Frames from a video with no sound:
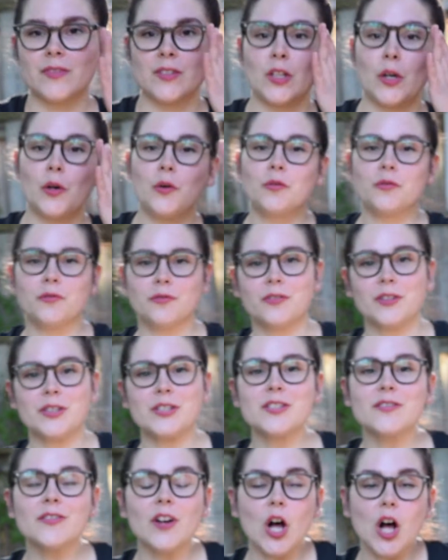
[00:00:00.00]
So,
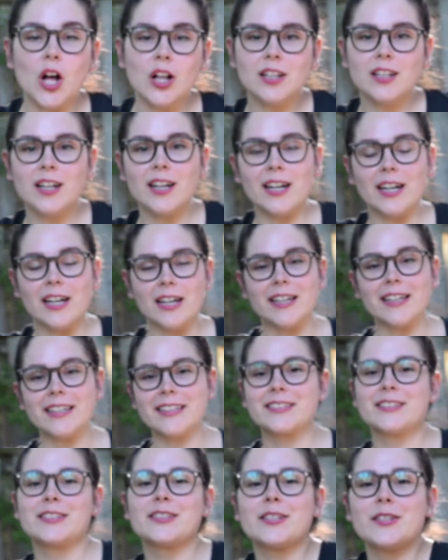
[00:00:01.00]
first of all,
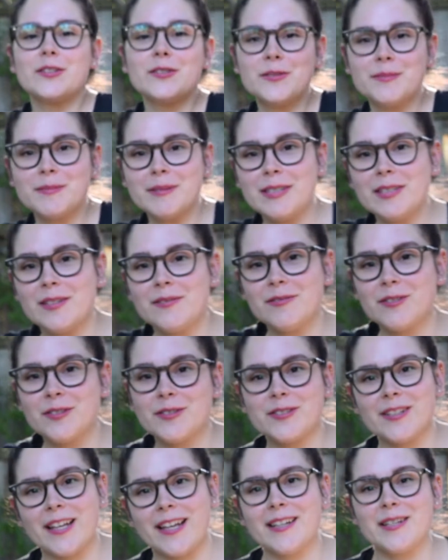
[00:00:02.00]
excuse me if
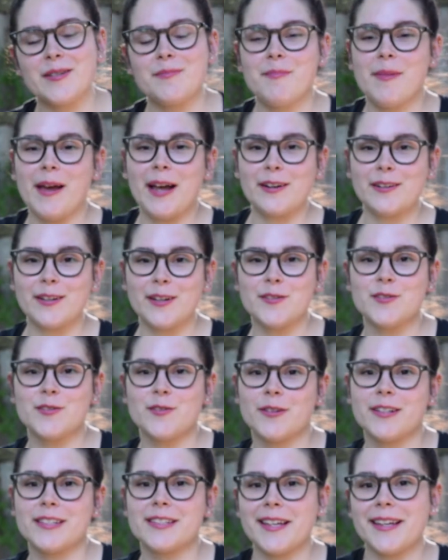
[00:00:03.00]
there's any background
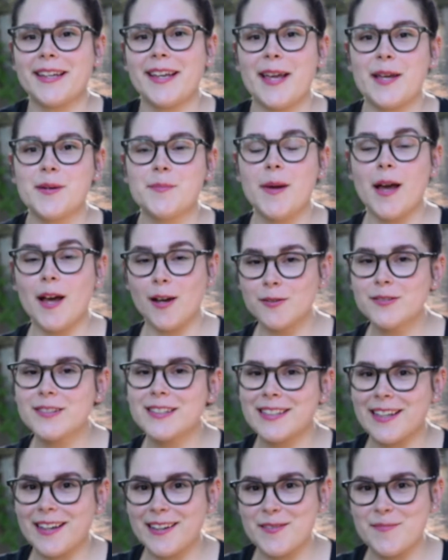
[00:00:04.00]
noise. I am
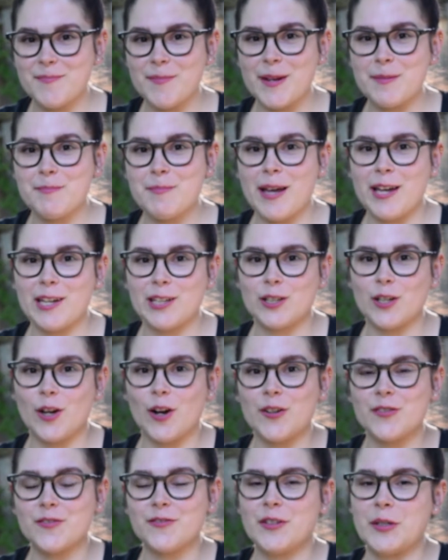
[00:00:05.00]
outside in my
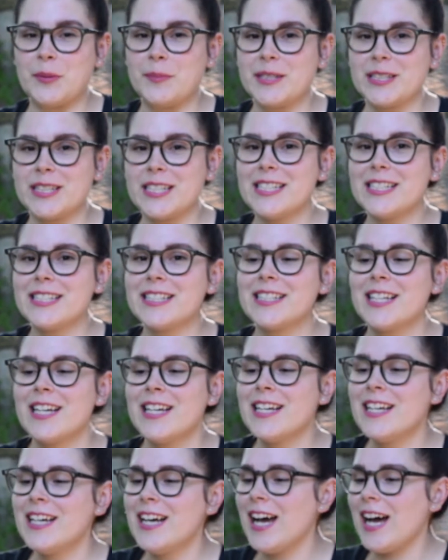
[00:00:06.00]
backyard filming this.
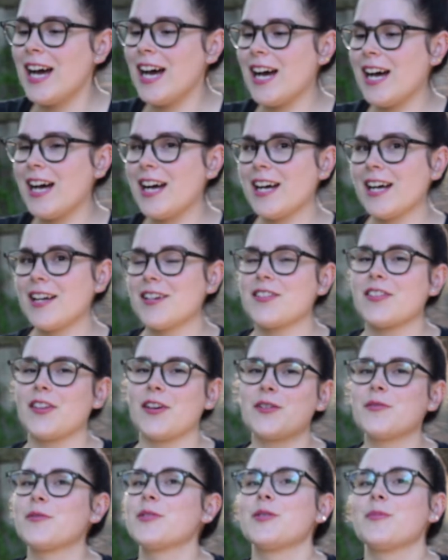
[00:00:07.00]
I
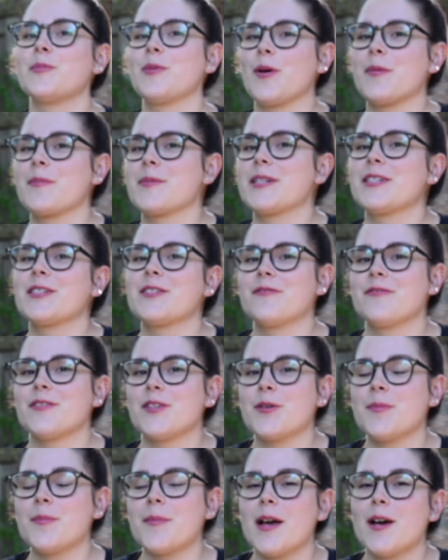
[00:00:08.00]
thought it was appropriate to
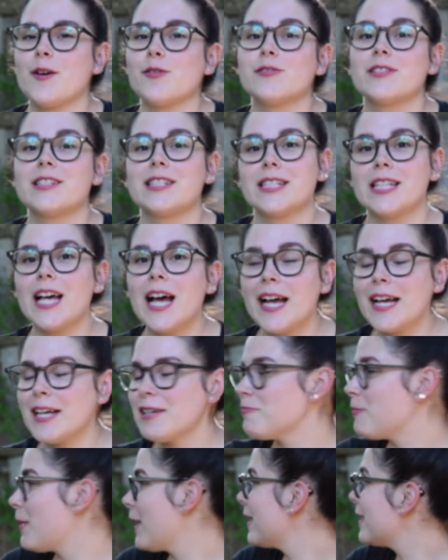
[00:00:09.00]
film
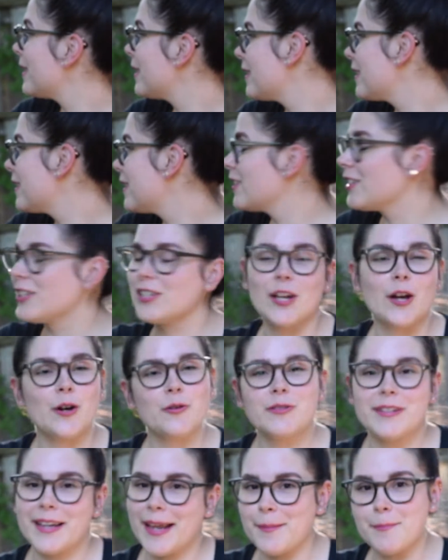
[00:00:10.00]
outside, but, you know,
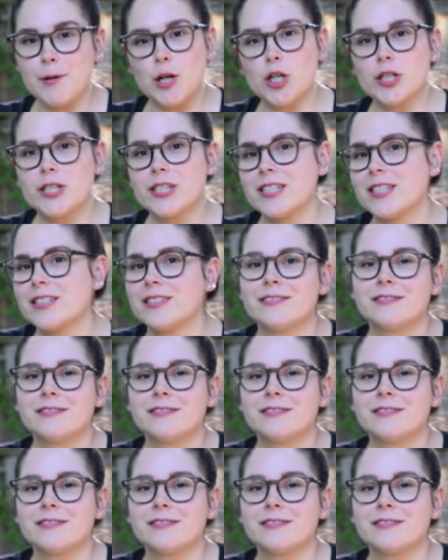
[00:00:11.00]
neighbors,